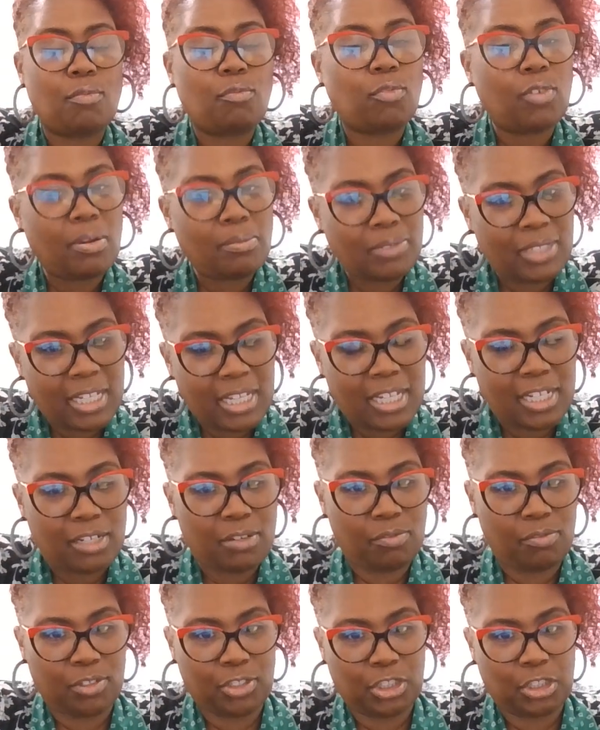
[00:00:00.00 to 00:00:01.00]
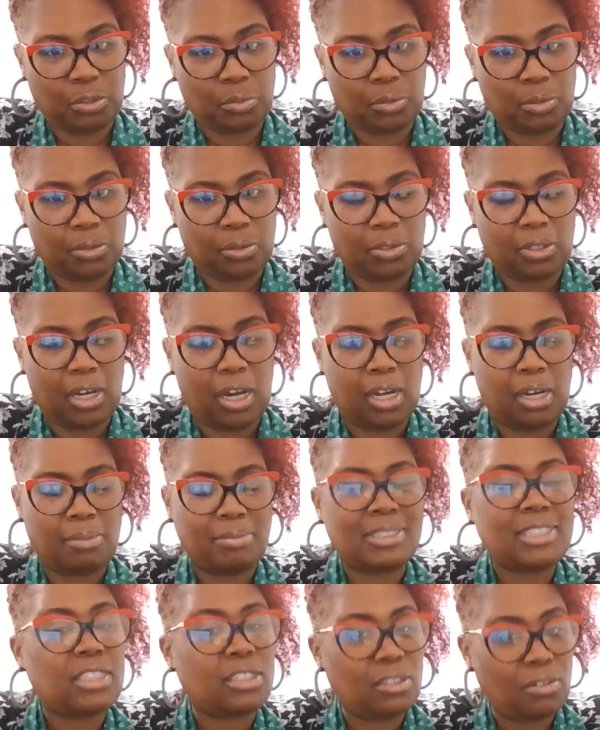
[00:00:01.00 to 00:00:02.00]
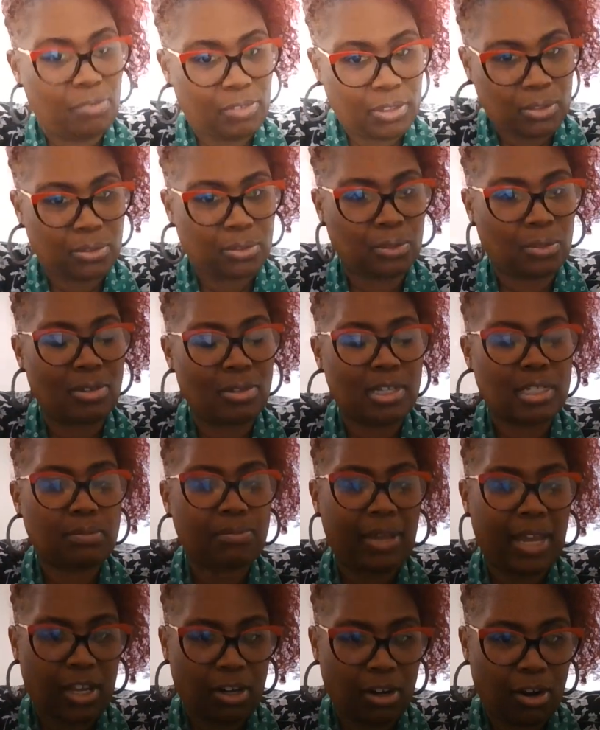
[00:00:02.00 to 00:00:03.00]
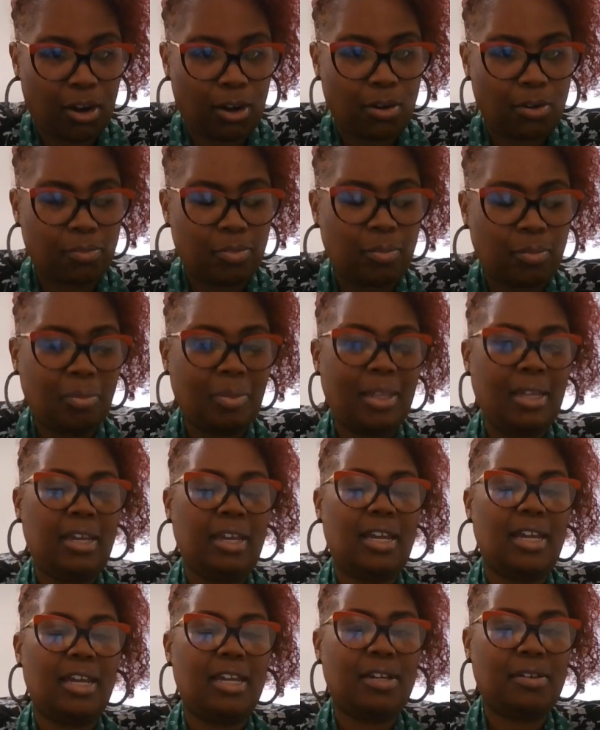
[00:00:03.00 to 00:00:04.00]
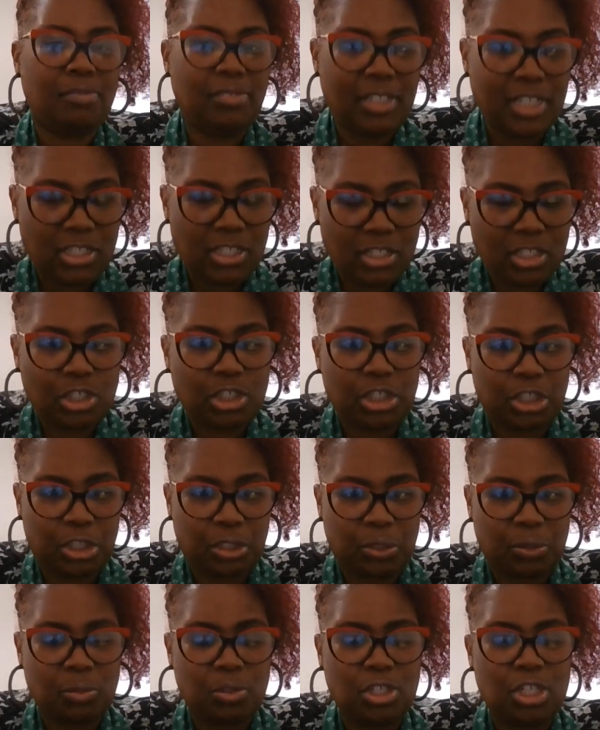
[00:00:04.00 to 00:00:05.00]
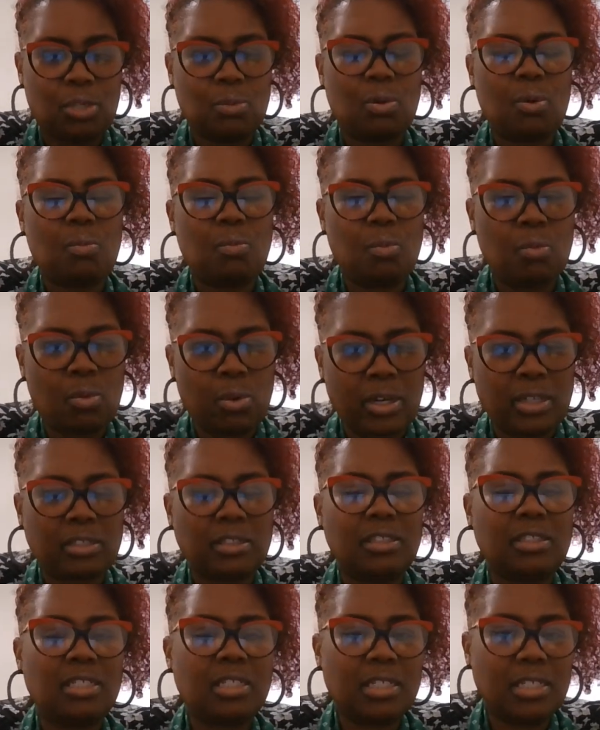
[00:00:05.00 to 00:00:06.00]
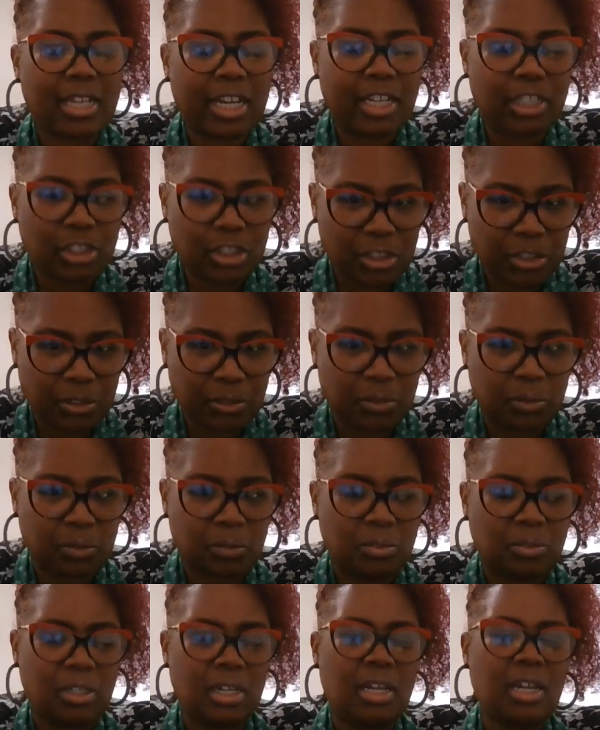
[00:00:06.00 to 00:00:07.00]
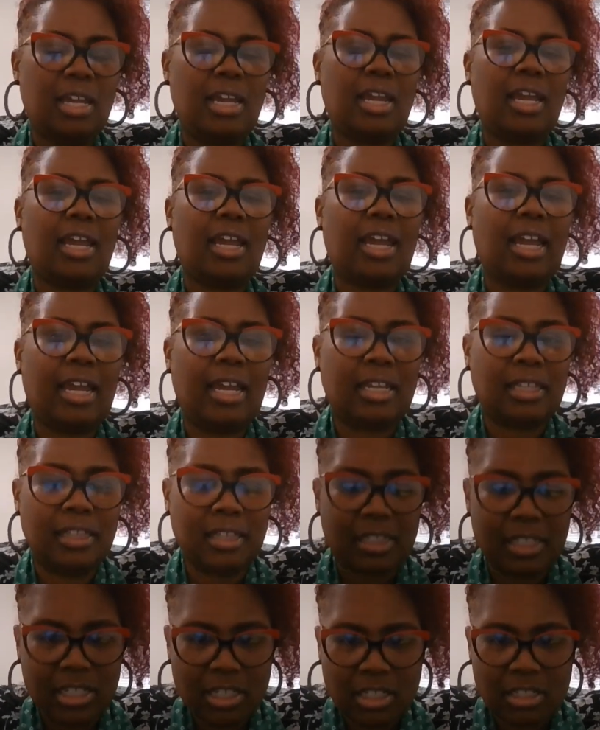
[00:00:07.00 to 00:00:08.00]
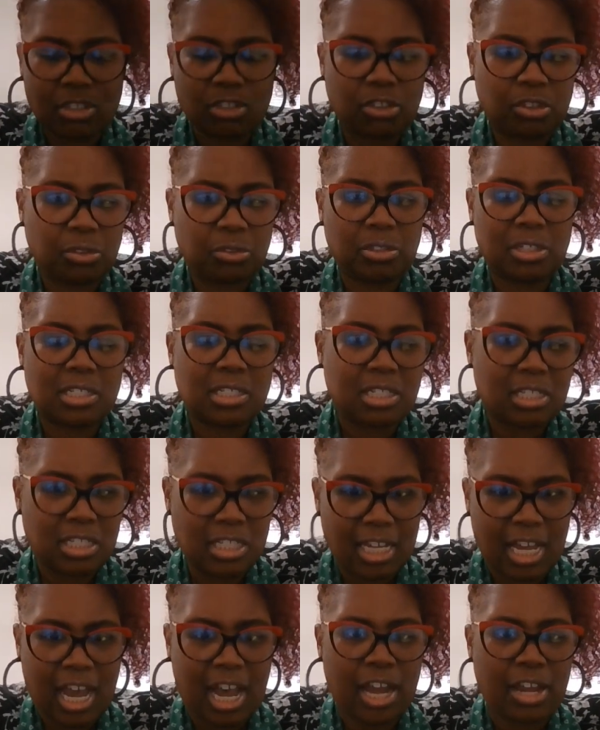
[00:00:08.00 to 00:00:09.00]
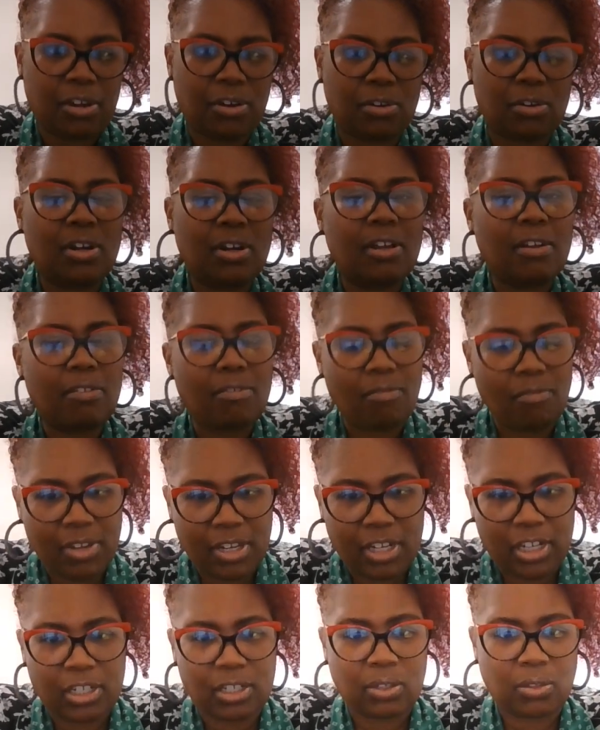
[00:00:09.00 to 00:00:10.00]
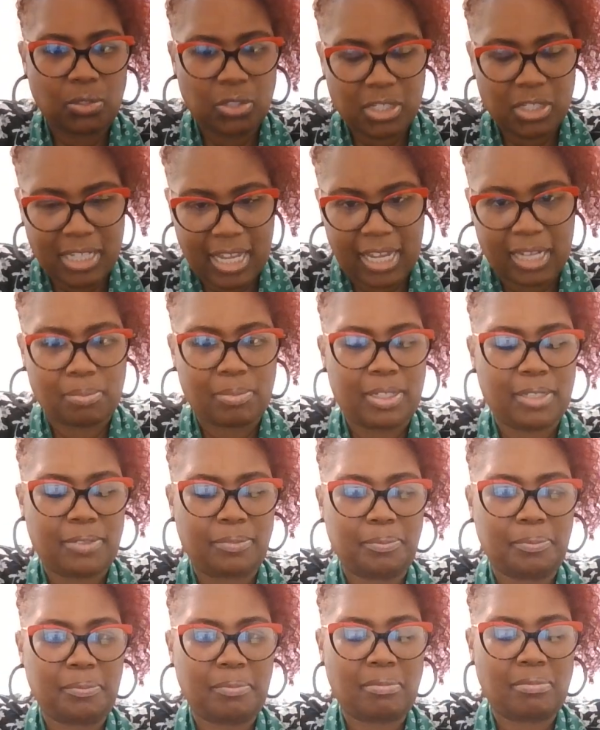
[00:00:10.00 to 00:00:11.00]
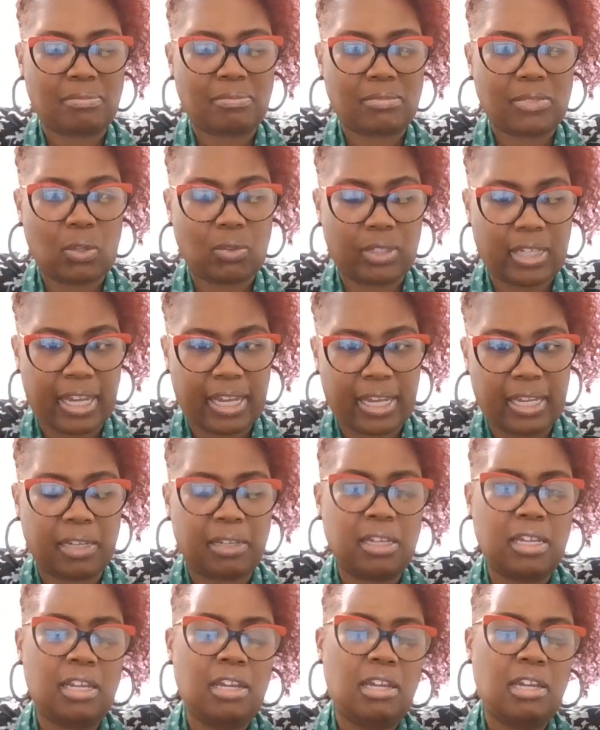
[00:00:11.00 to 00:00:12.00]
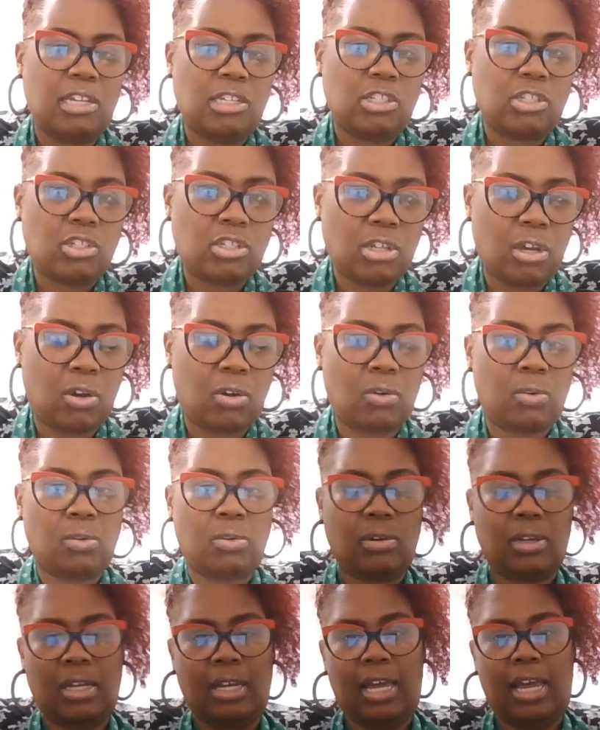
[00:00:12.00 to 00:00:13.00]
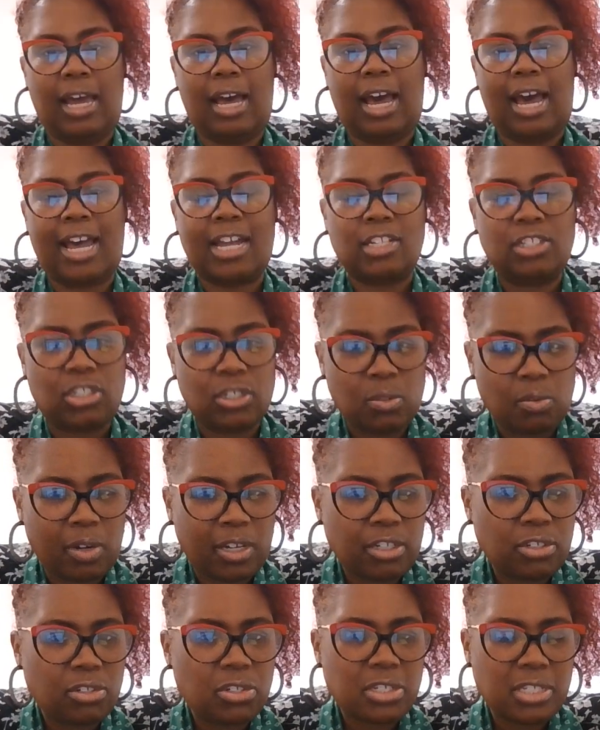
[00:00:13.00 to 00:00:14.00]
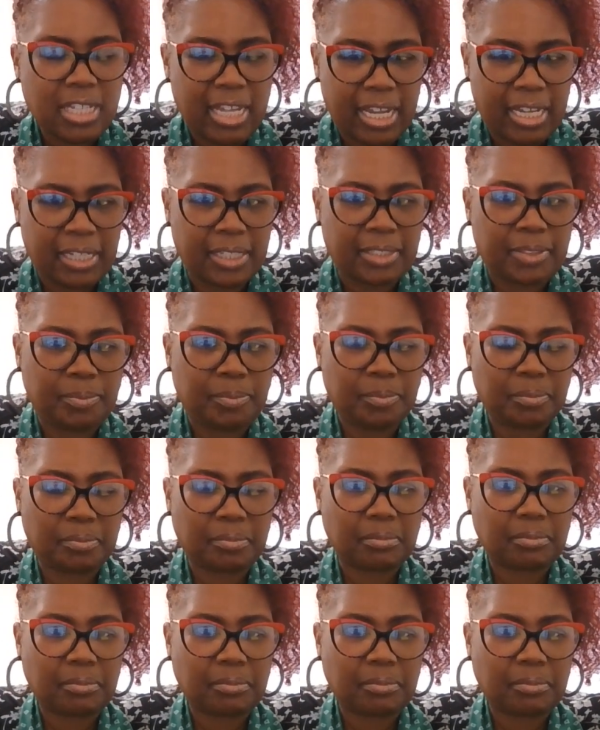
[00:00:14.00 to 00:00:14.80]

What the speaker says: from the individual until the vehicle is paid off. If this is you, you will want to stay tuned and listen to this entire video segment. Okay, so I do understand